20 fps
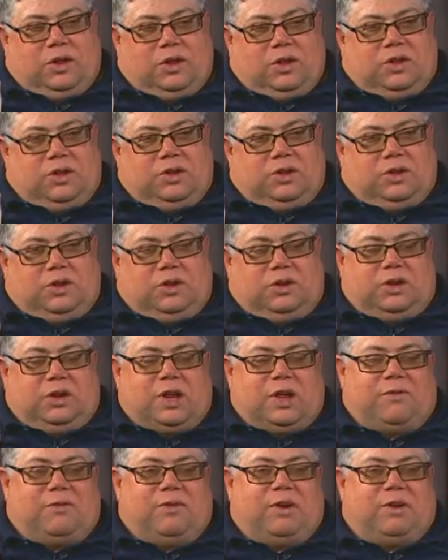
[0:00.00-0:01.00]
So, did
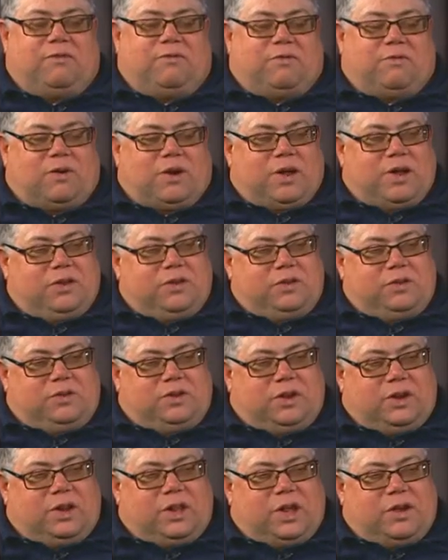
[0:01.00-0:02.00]
you have any
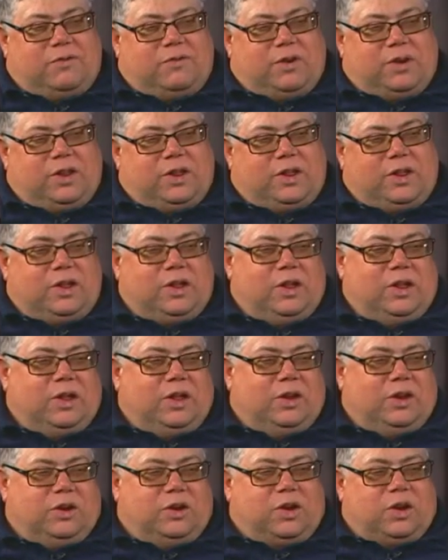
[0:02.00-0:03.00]
friends? Did he have any
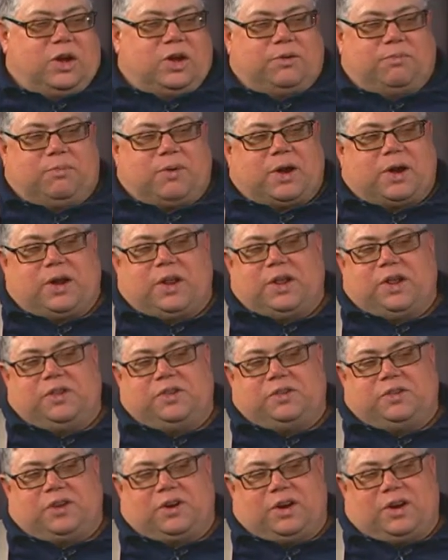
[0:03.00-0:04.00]
dog
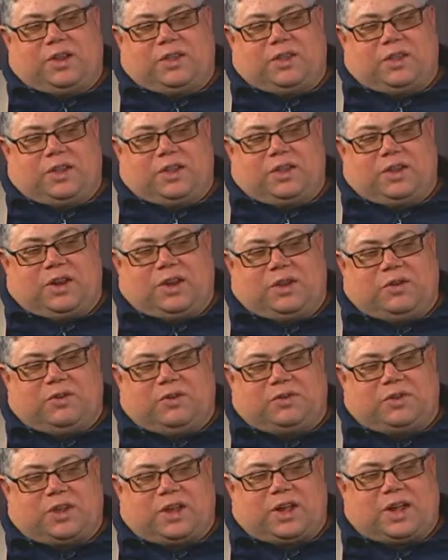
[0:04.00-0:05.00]
buddies or anything that he
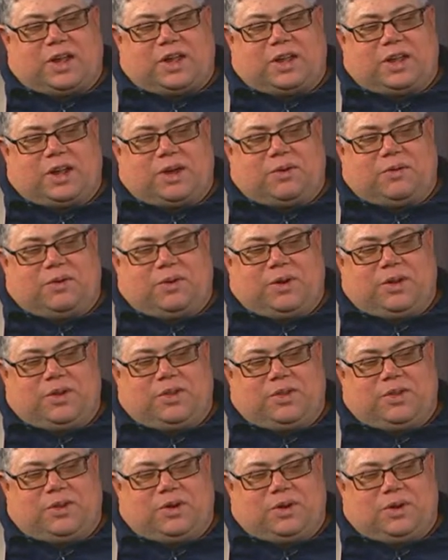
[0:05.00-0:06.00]
used to hang out
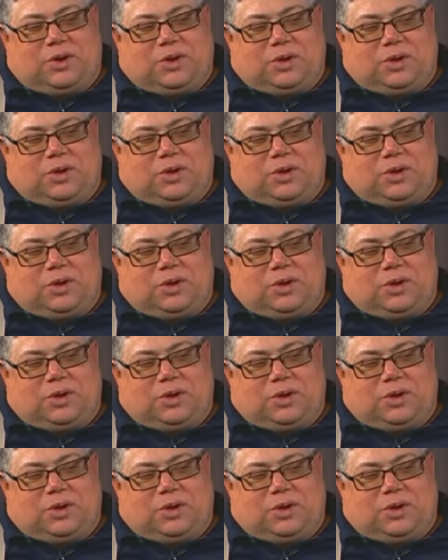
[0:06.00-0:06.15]
with? Or